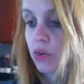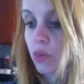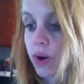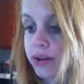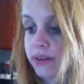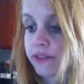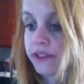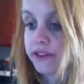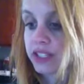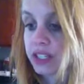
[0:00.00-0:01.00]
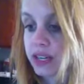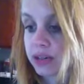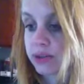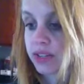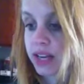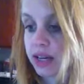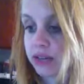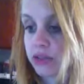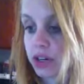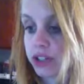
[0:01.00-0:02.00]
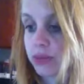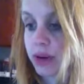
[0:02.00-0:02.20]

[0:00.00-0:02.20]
1 15-ounce can of crushed